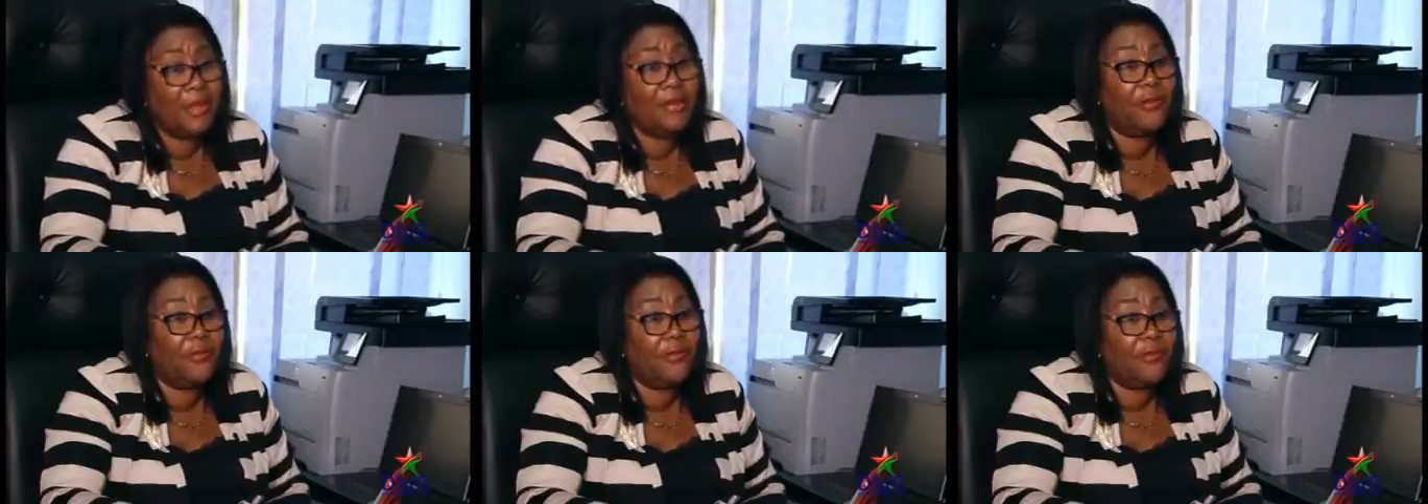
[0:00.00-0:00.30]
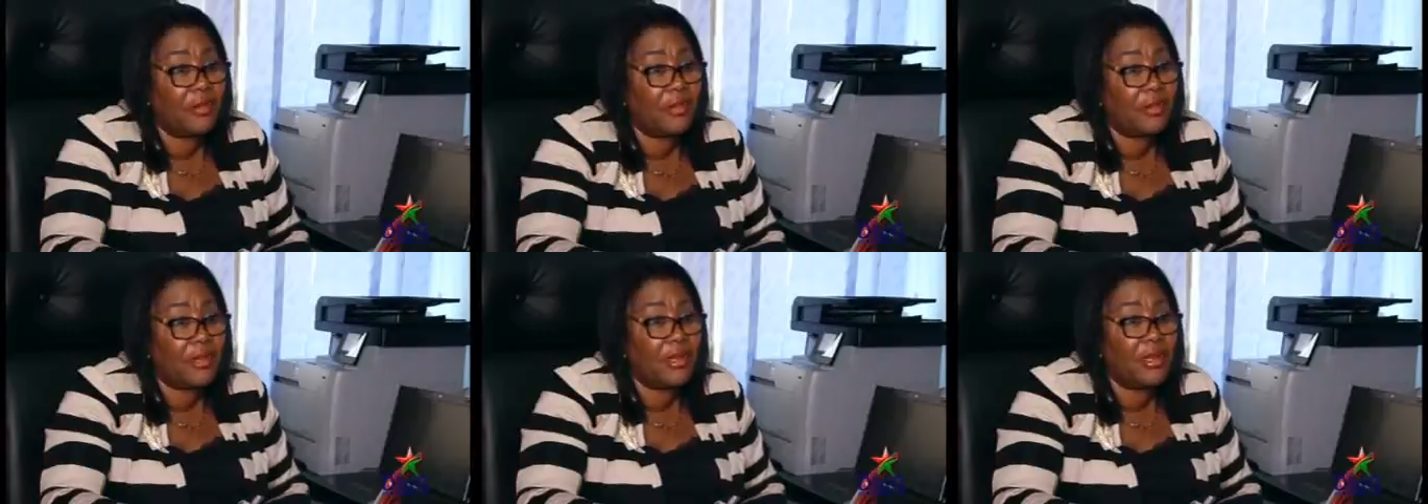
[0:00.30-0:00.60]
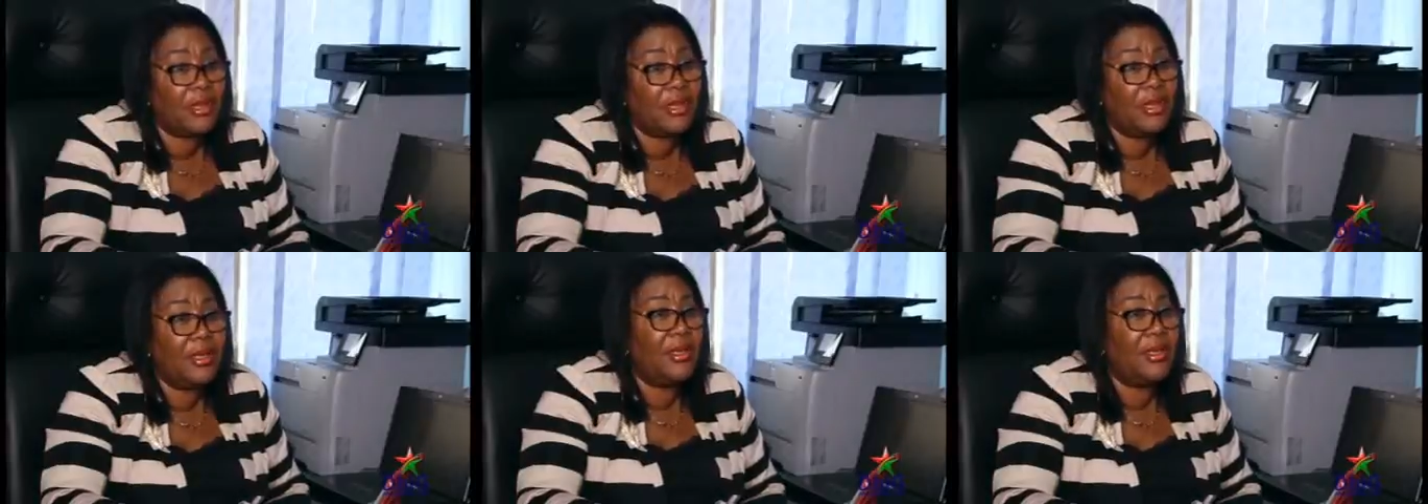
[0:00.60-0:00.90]
then of
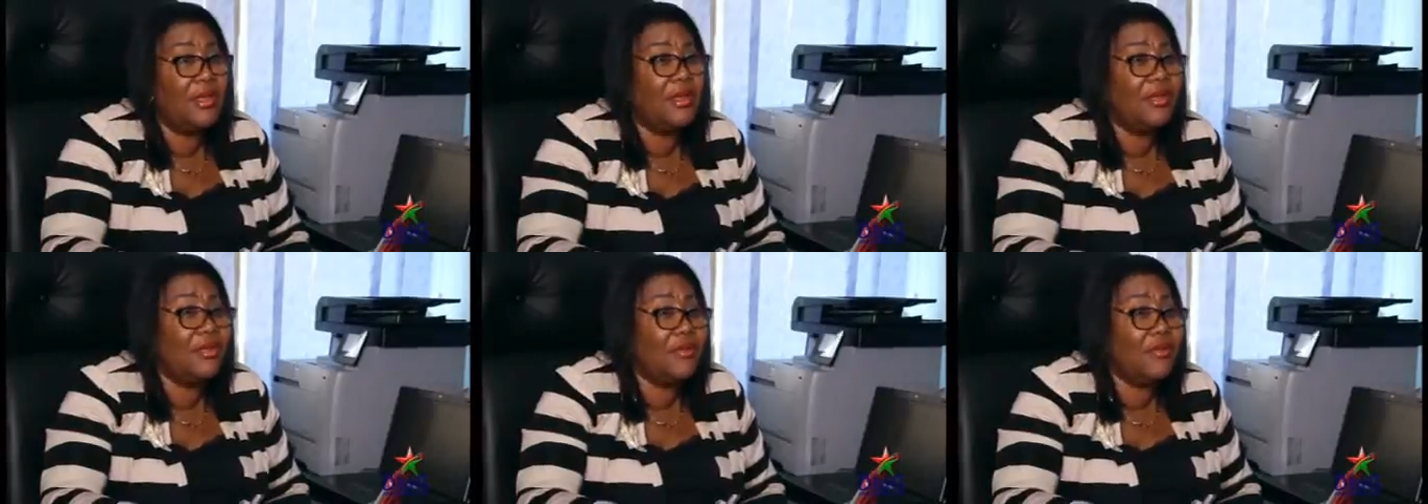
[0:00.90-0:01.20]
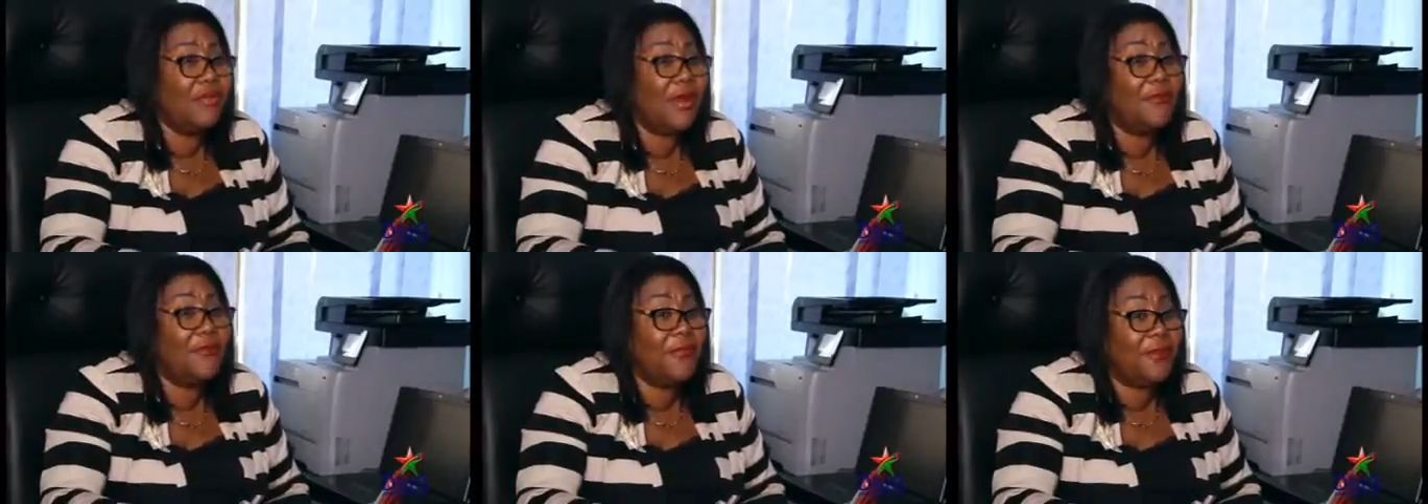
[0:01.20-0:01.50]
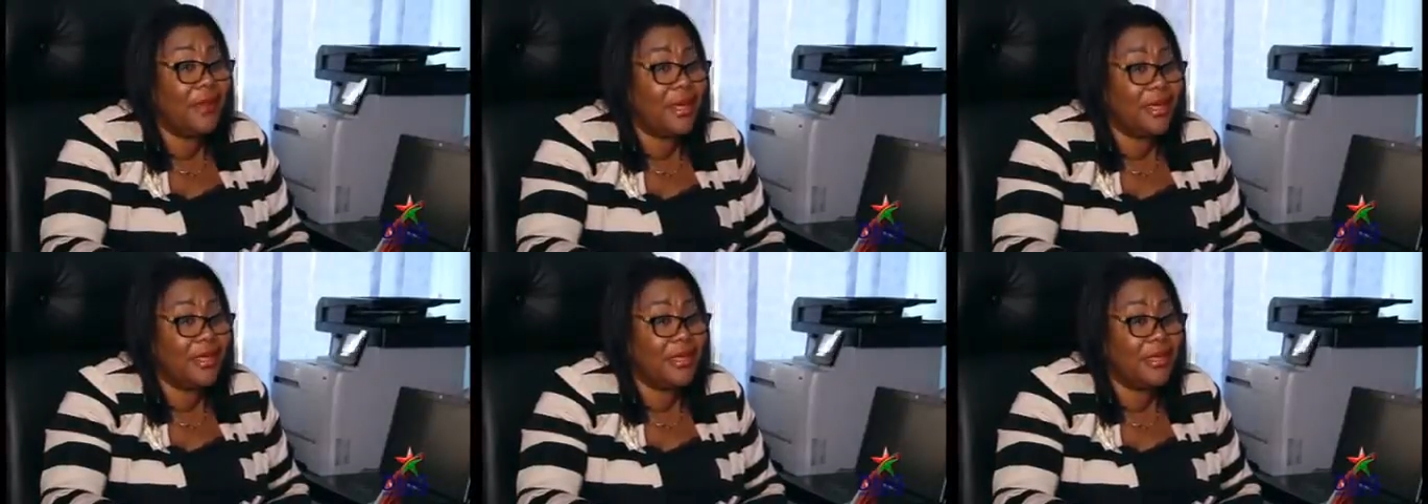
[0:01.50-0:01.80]
course you
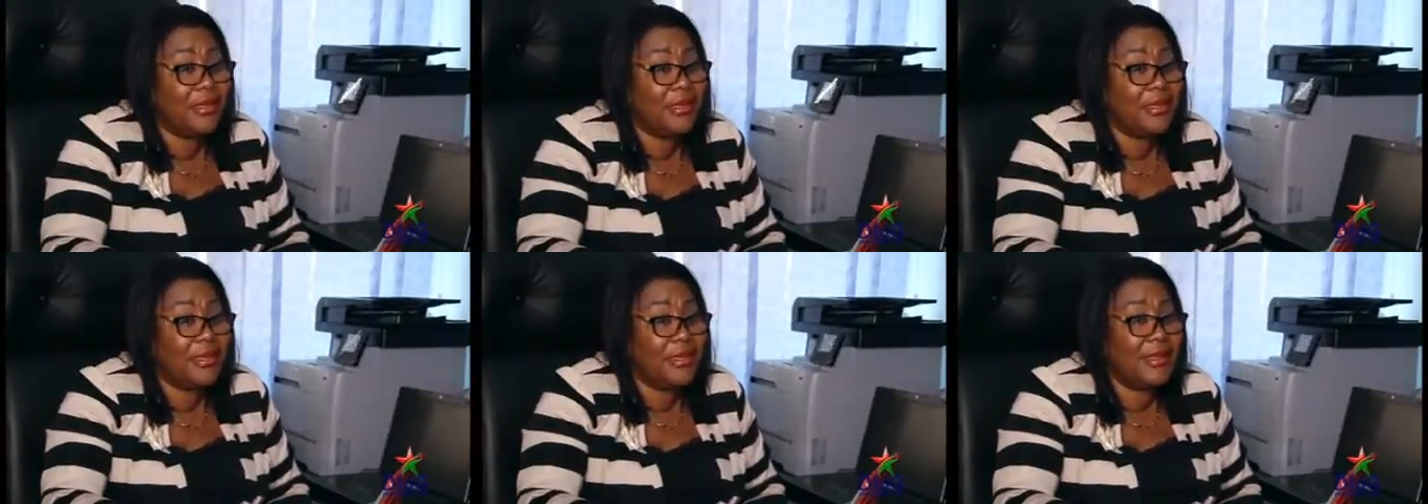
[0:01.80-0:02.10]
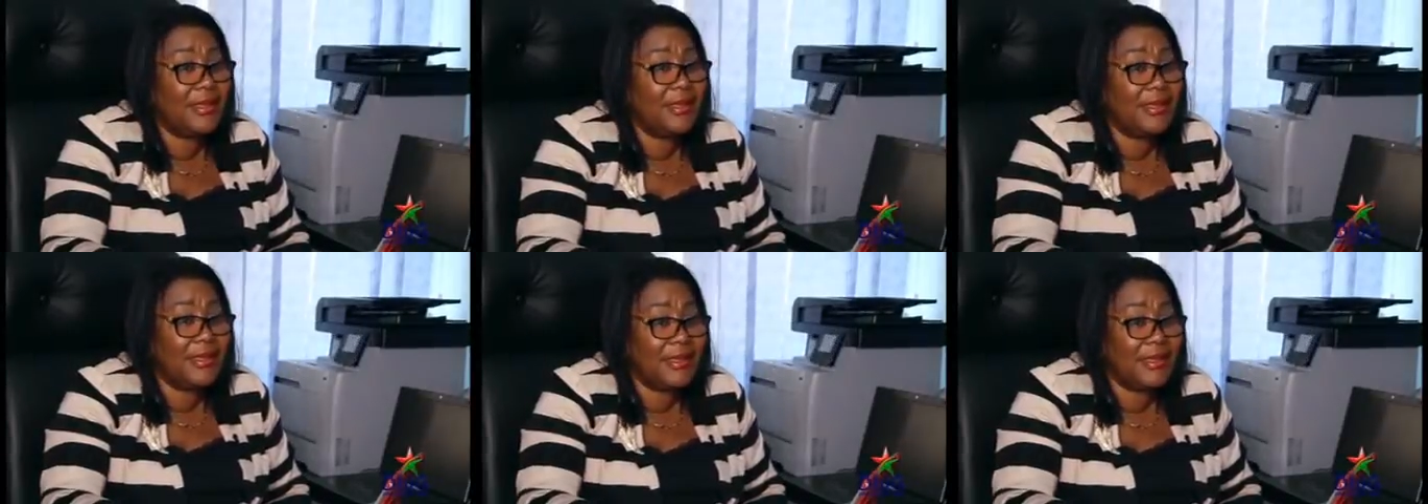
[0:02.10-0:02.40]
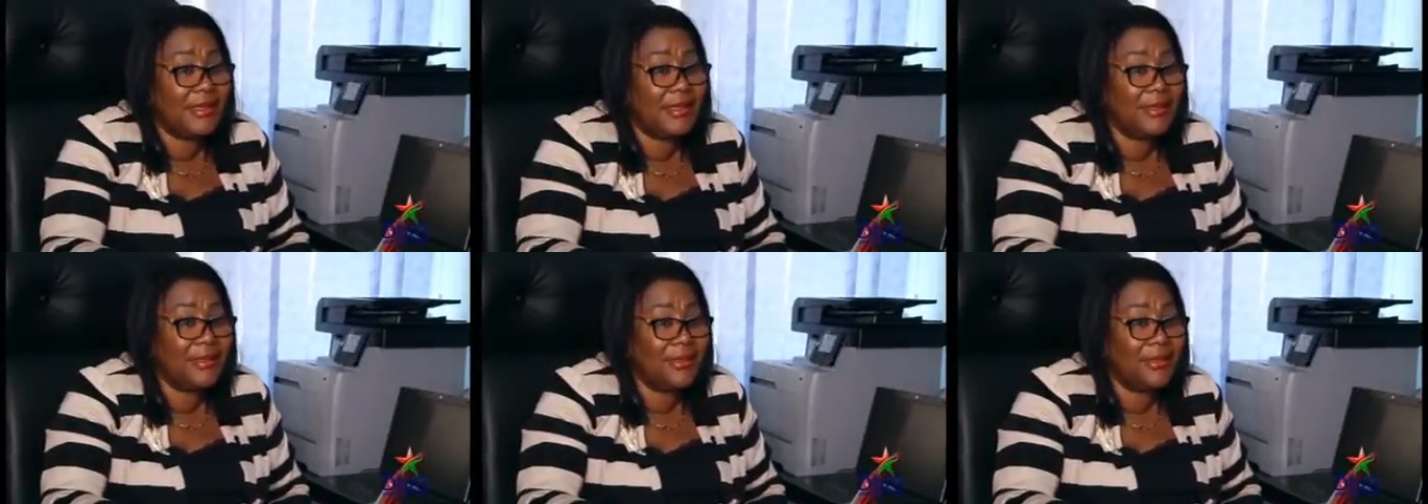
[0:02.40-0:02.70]
avoid
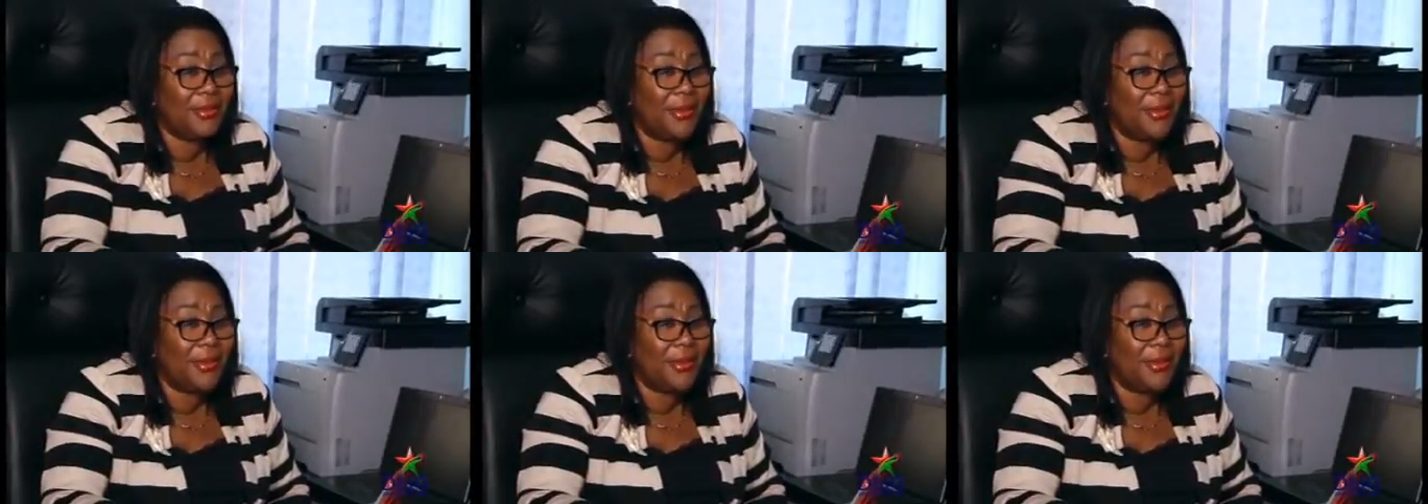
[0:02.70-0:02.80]
this,